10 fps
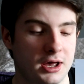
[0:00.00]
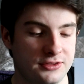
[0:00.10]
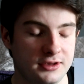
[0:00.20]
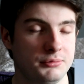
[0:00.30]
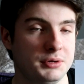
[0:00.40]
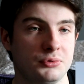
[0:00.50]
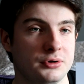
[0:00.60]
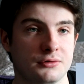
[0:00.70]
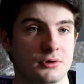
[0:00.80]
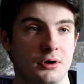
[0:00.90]
I think we
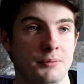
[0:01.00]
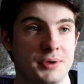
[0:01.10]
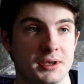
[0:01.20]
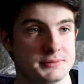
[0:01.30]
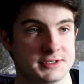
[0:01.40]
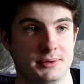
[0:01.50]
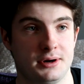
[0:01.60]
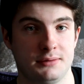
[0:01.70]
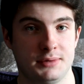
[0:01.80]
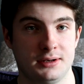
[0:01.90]
would have got a bit of
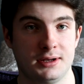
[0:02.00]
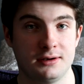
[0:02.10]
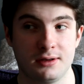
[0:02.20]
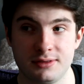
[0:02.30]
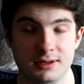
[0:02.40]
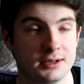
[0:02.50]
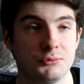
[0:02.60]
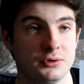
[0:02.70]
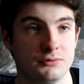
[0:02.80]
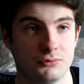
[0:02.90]
Spider-Man, and I think that
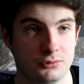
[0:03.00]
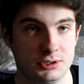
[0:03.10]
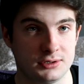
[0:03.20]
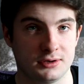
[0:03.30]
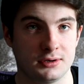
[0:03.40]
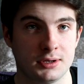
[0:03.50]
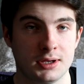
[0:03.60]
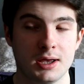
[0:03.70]
would have ruined it.